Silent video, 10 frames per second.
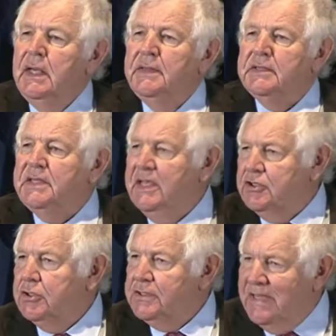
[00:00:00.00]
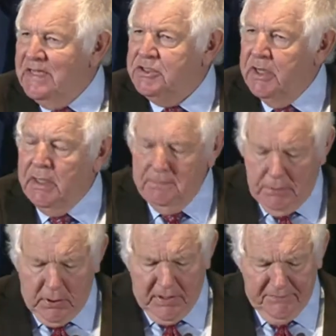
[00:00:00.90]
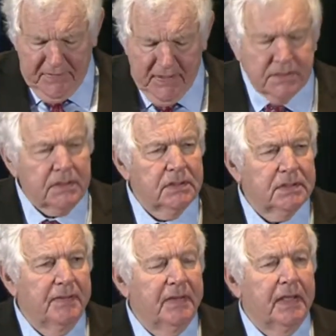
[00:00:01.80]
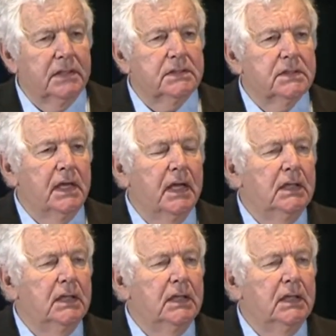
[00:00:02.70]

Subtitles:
the teaching part of this, because I think it's